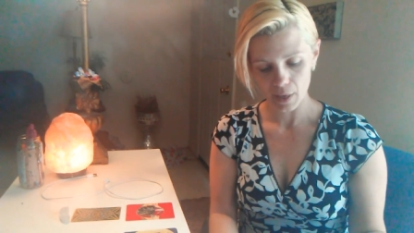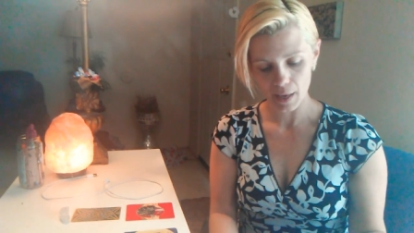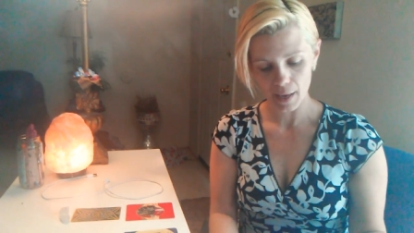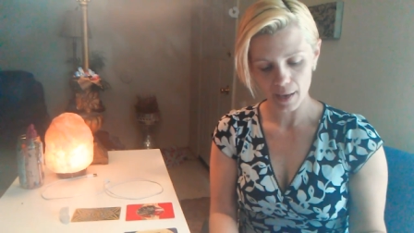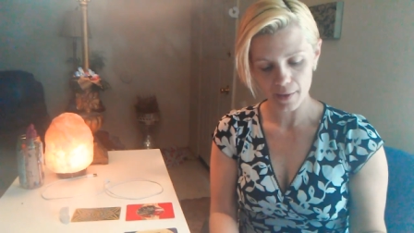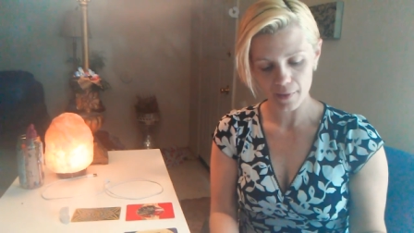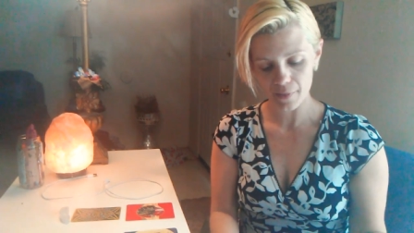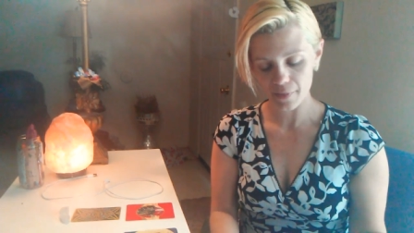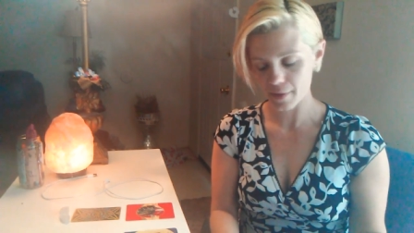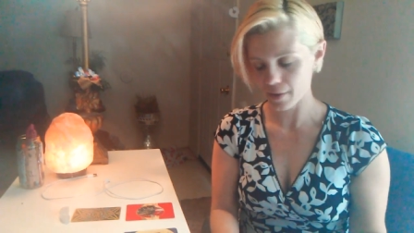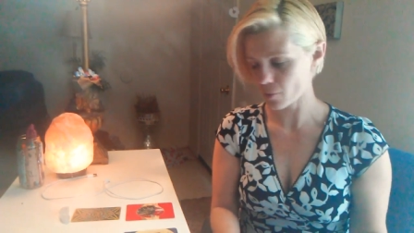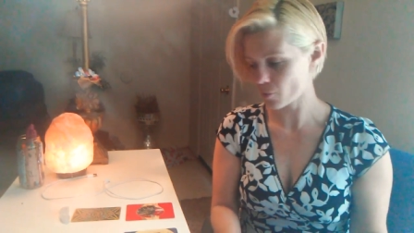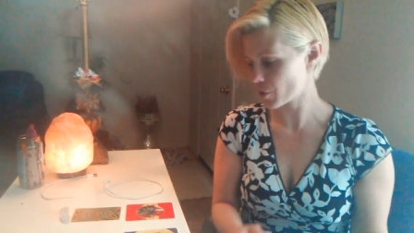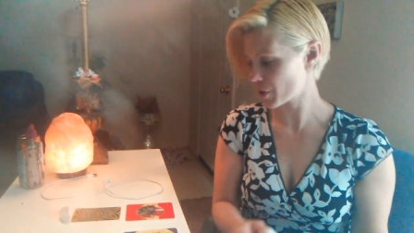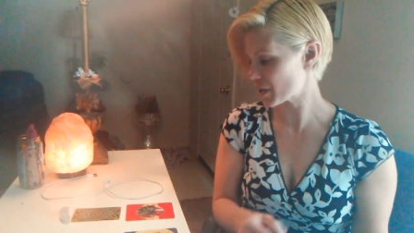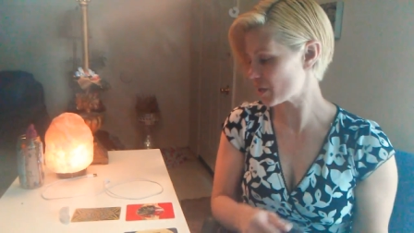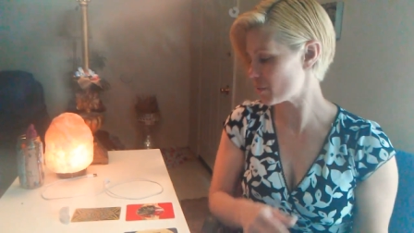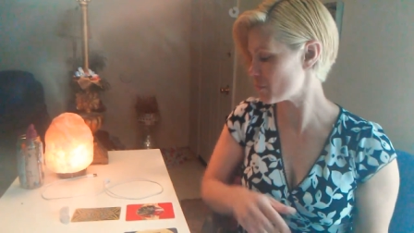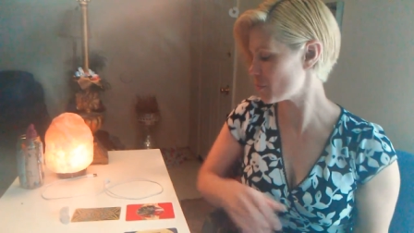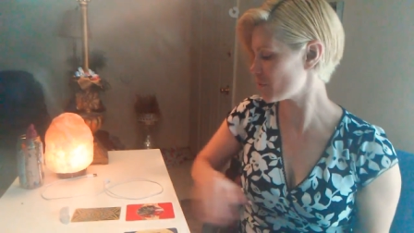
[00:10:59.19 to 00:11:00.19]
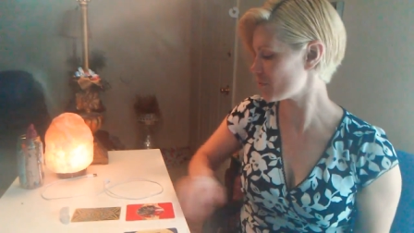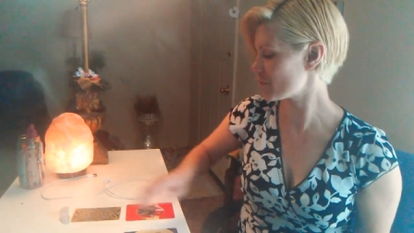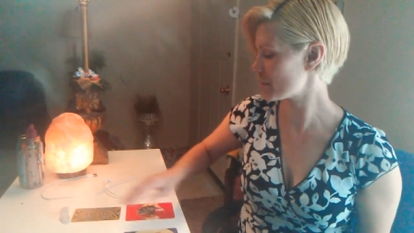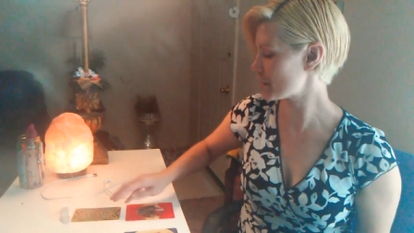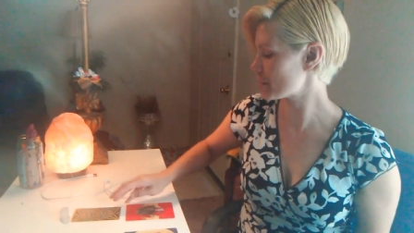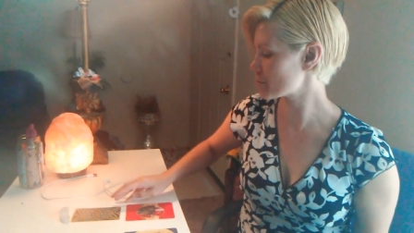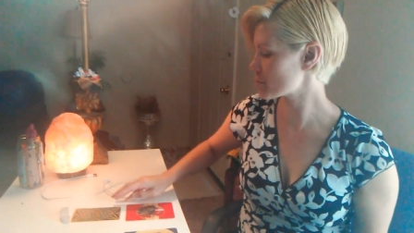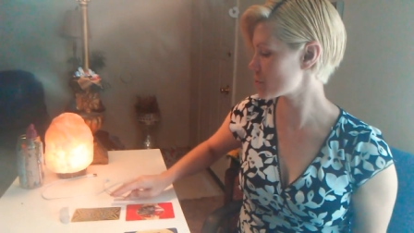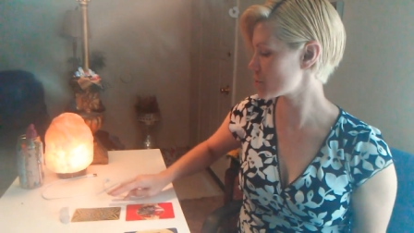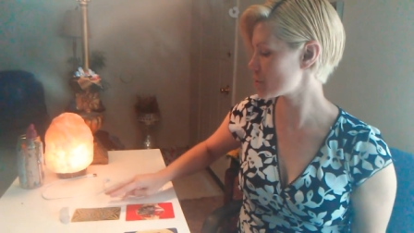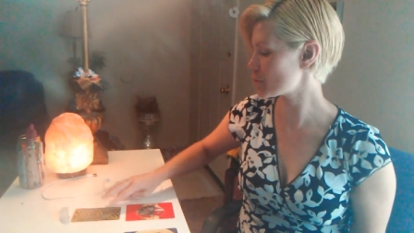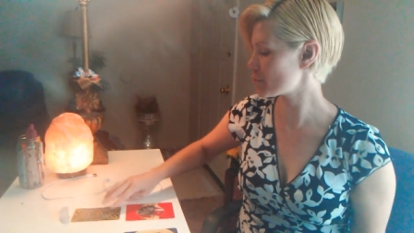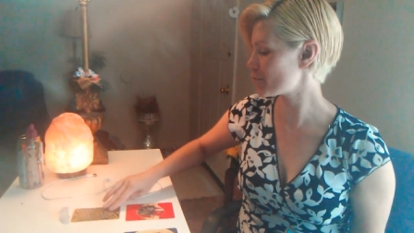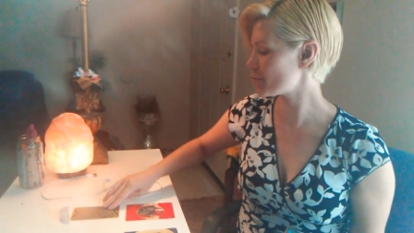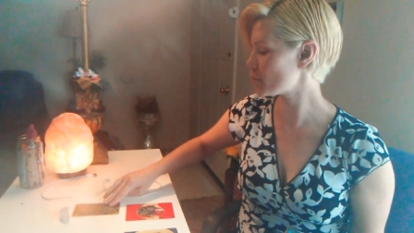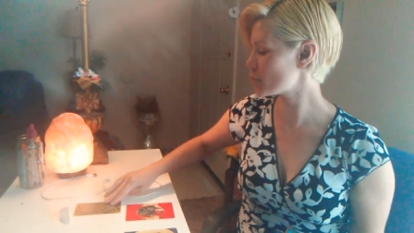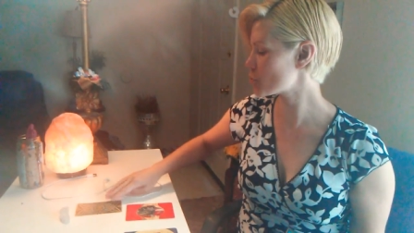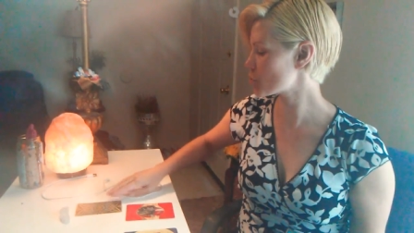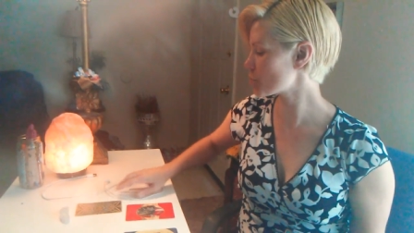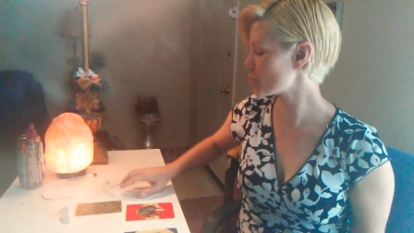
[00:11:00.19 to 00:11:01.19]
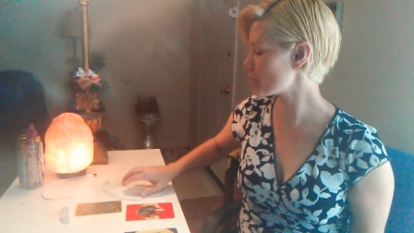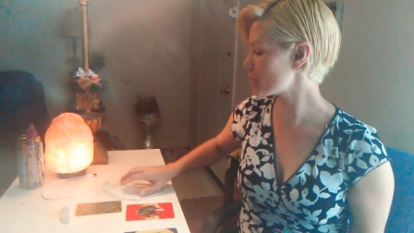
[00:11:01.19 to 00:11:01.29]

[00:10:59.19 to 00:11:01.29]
And then we're going to move here to the future